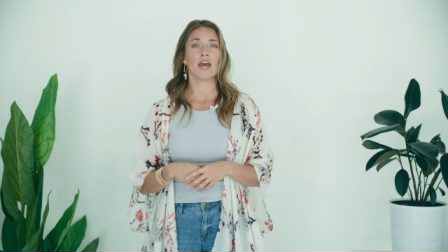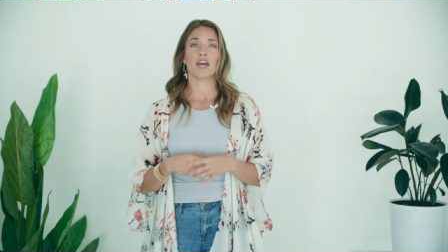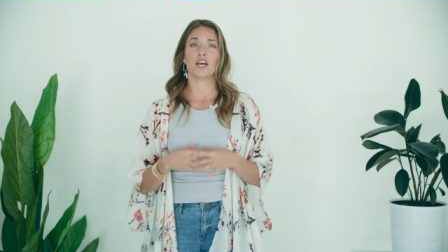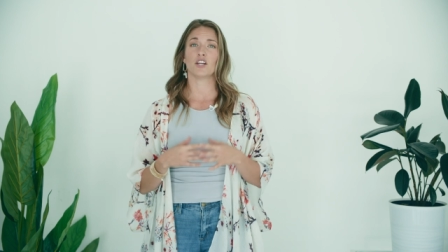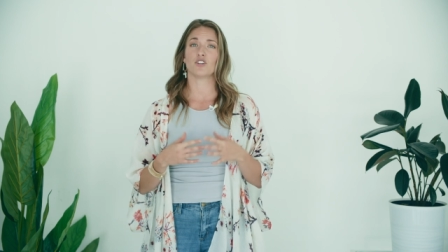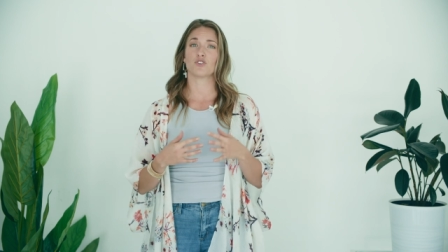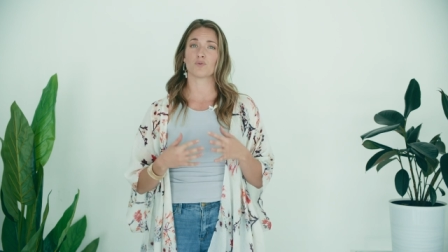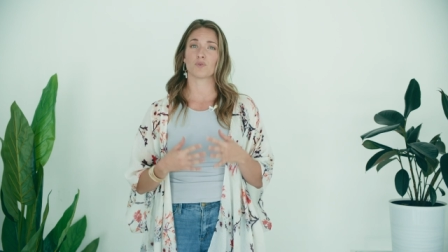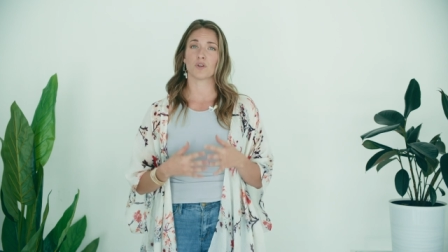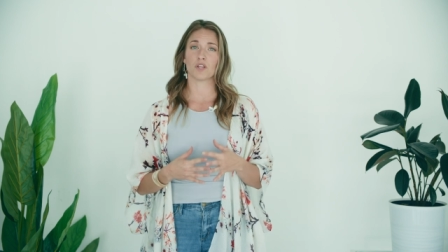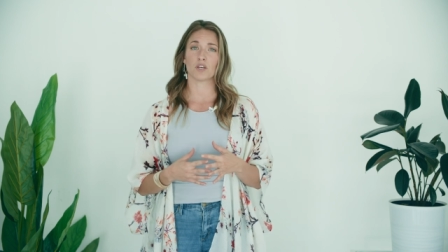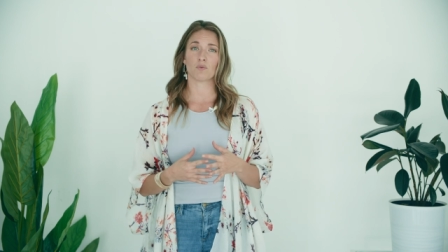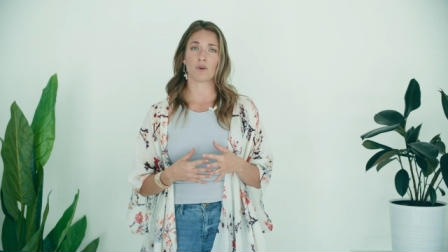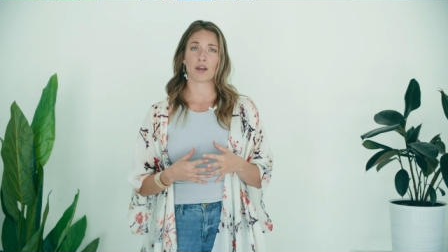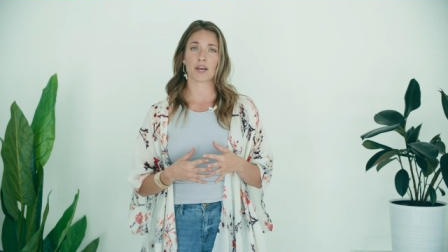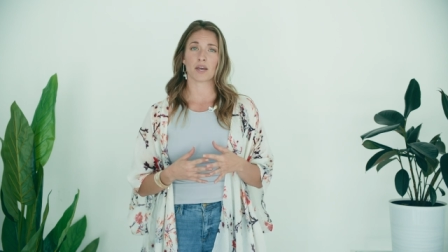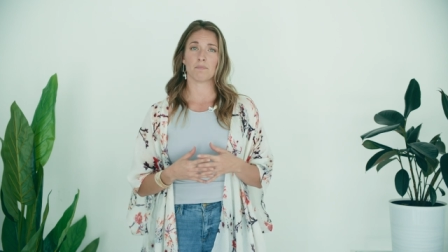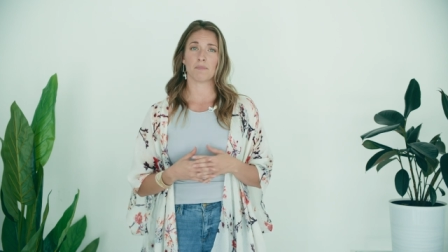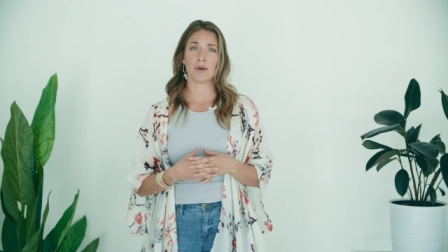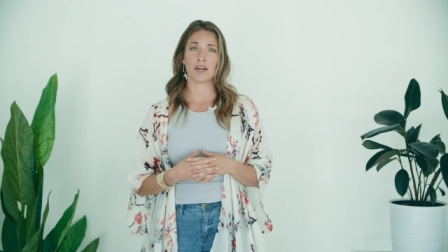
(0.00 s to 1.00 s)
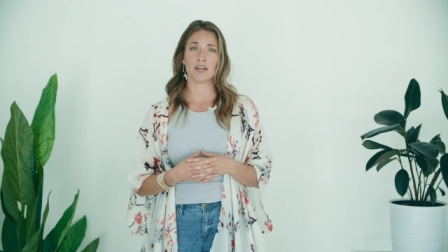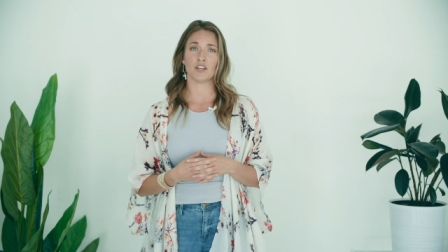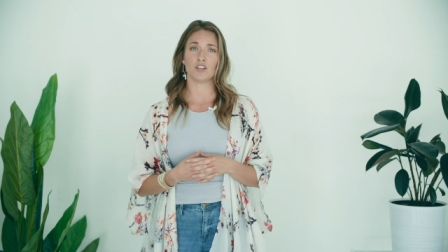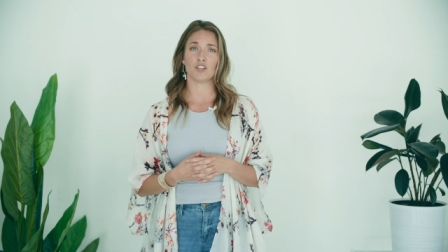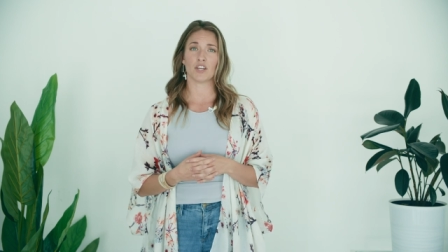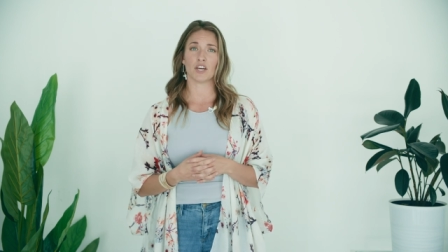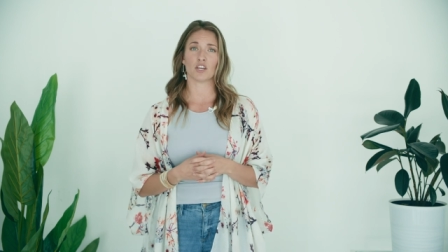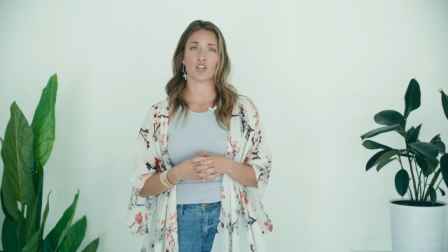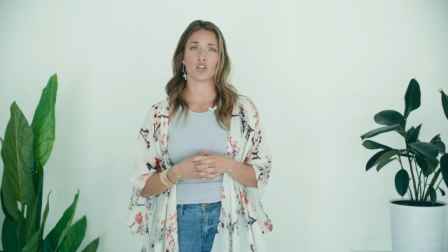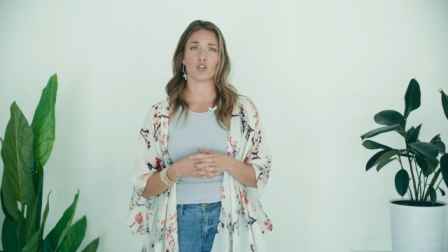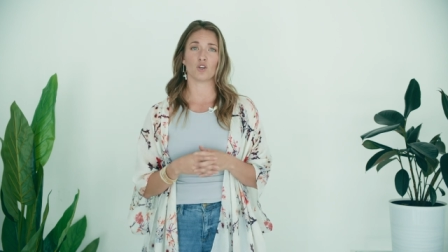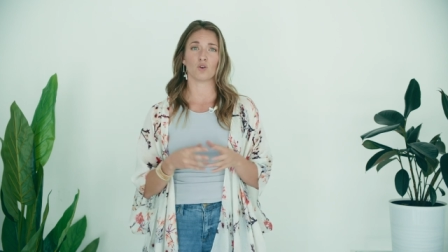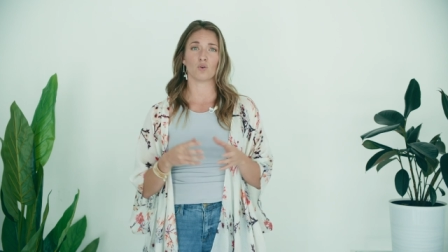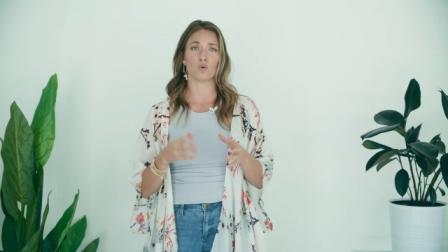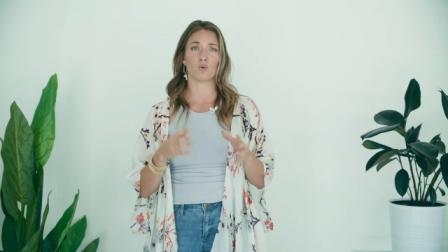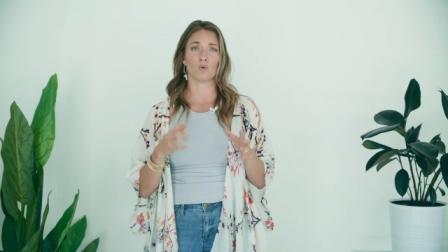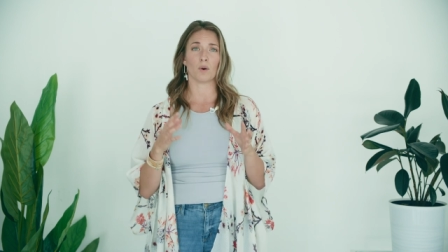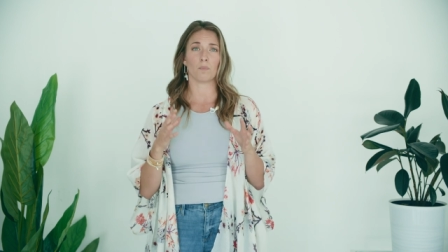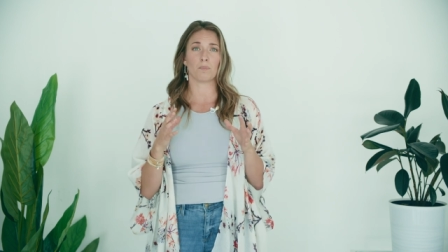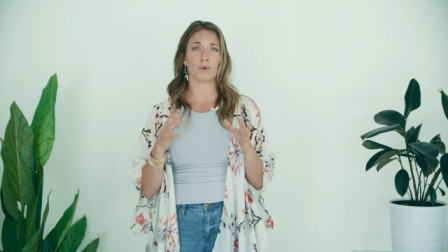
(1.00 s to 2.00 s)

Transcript: it's really recommended that you